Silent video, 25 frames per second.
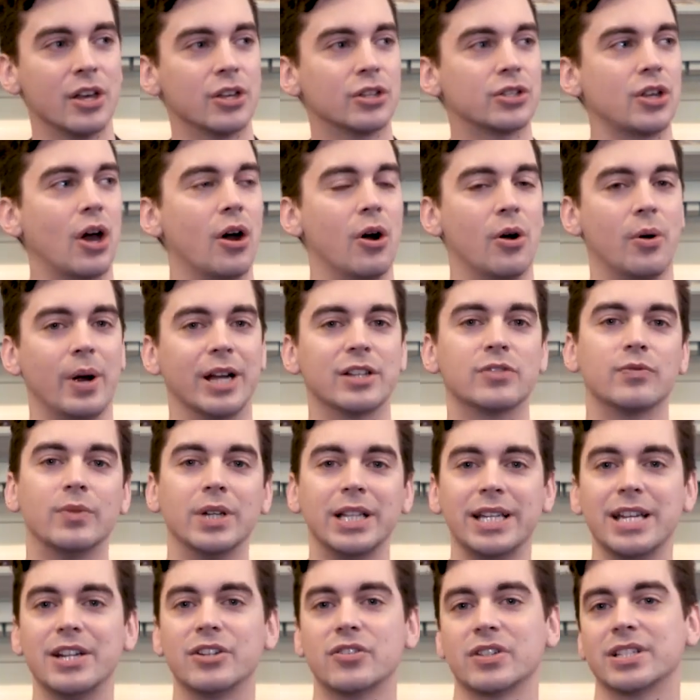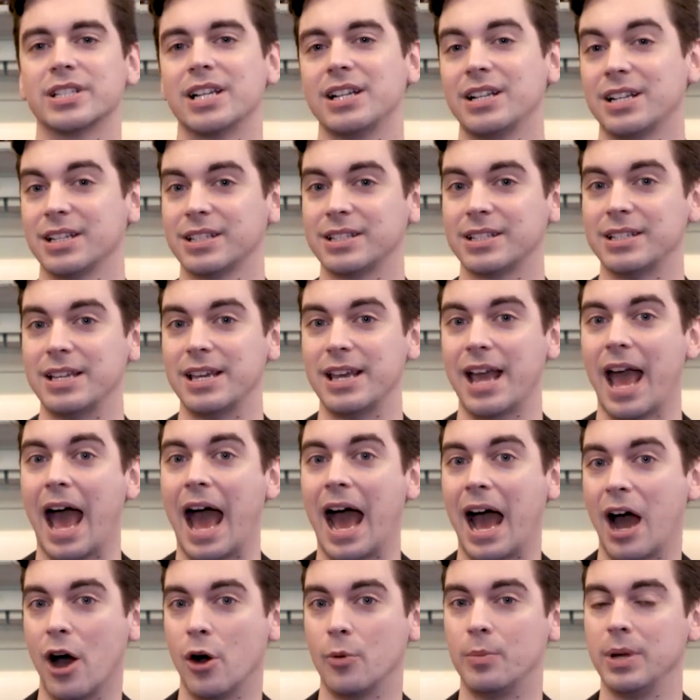So it's really interesting to see
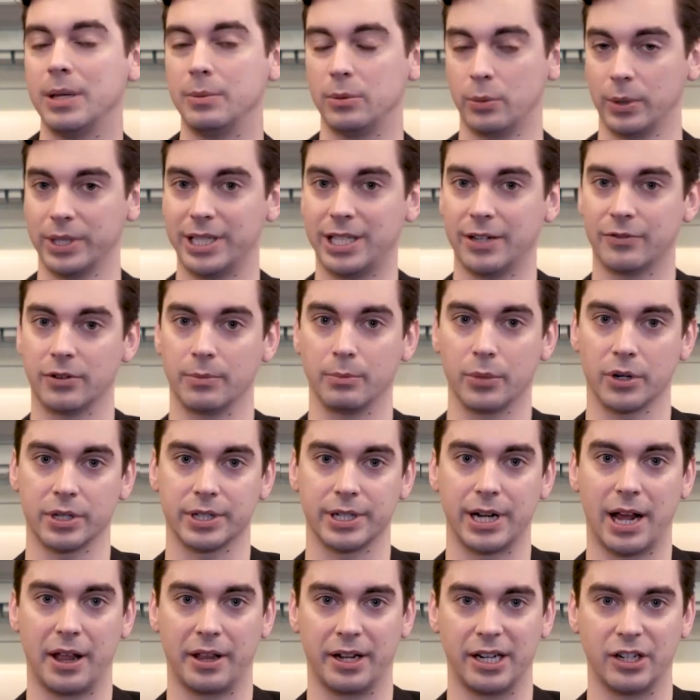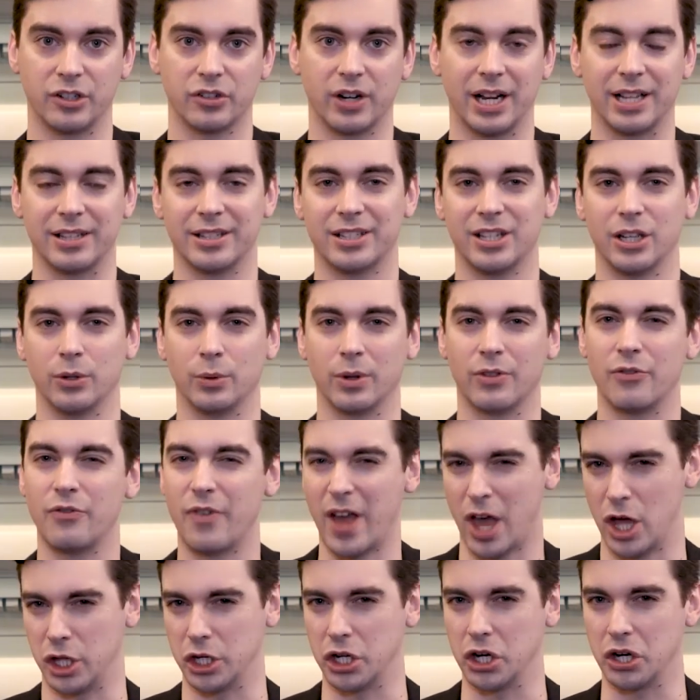how people with different personality traits deal with
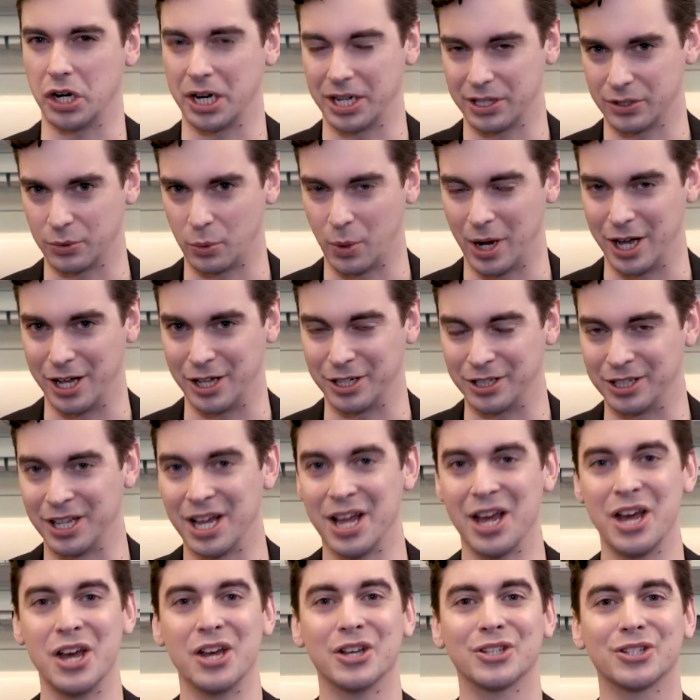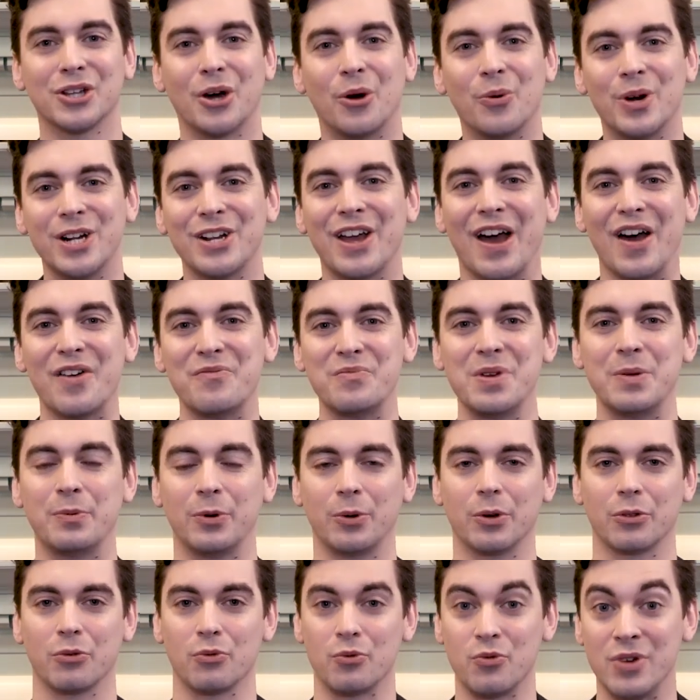failure as well. So when you have people
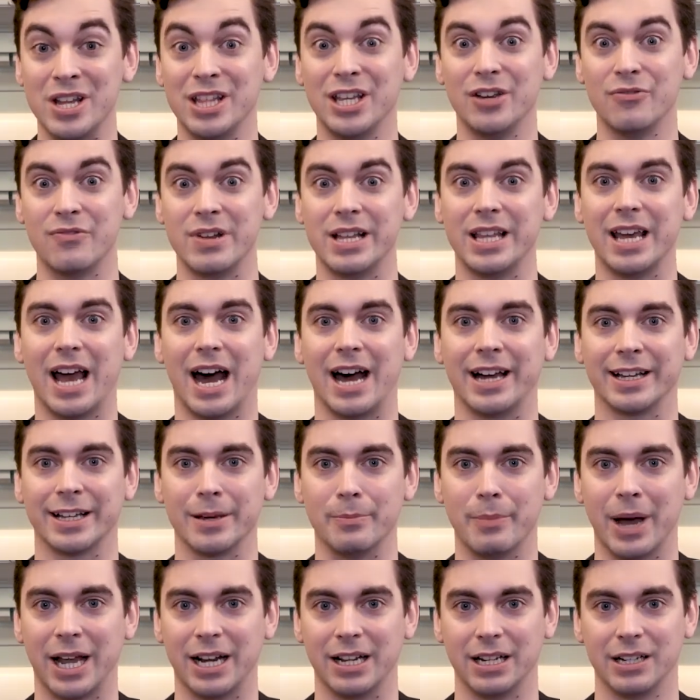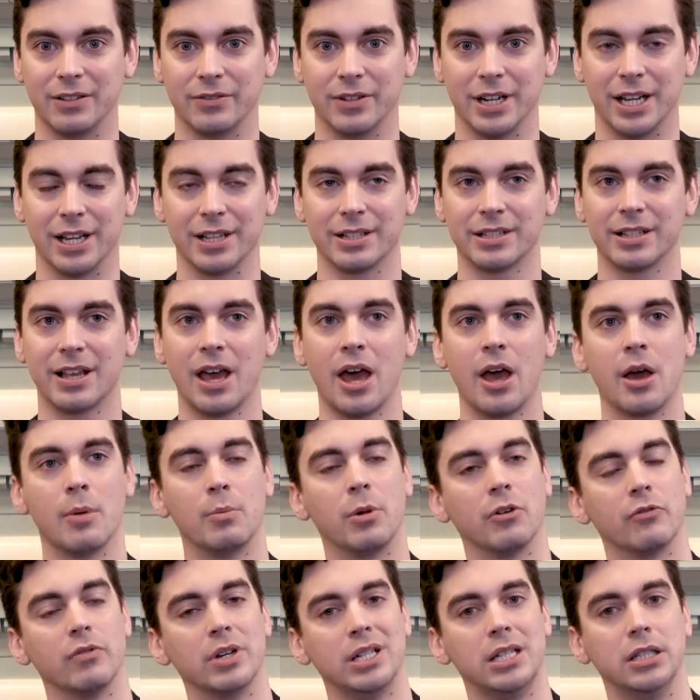with really, really high competitiveness,
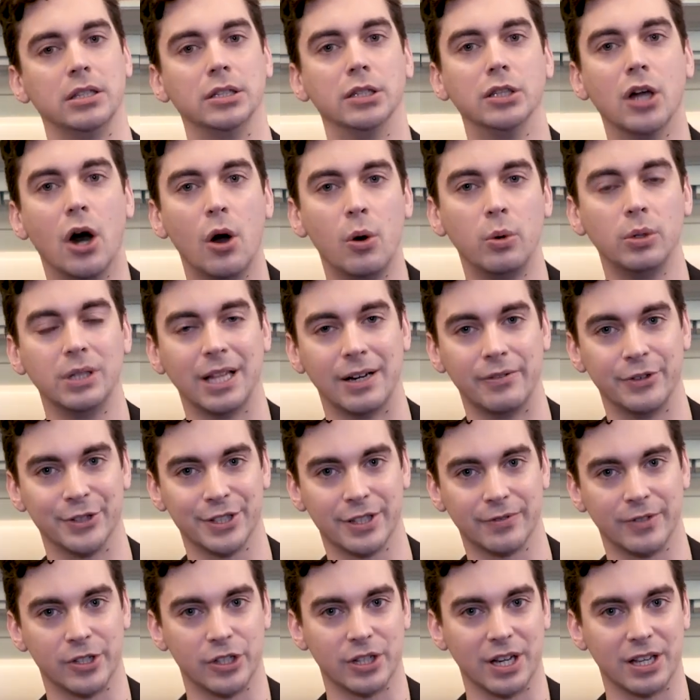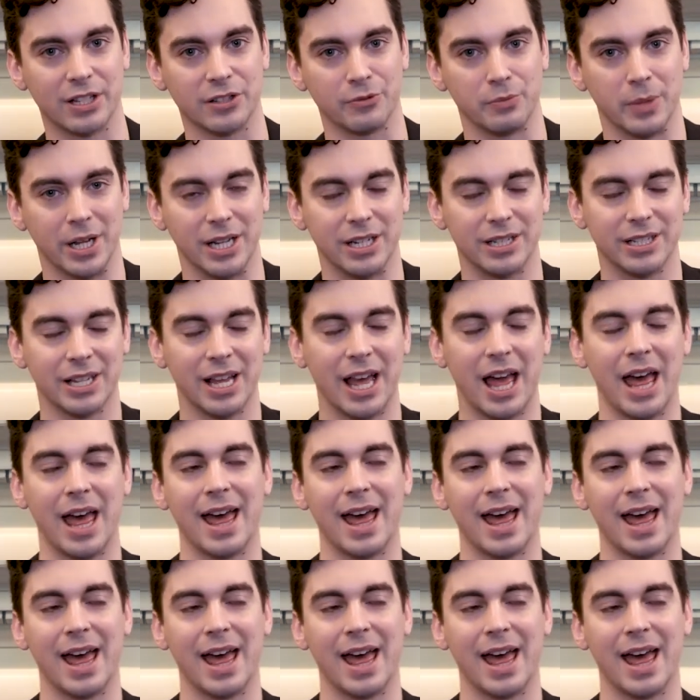but really low levels of adjustment,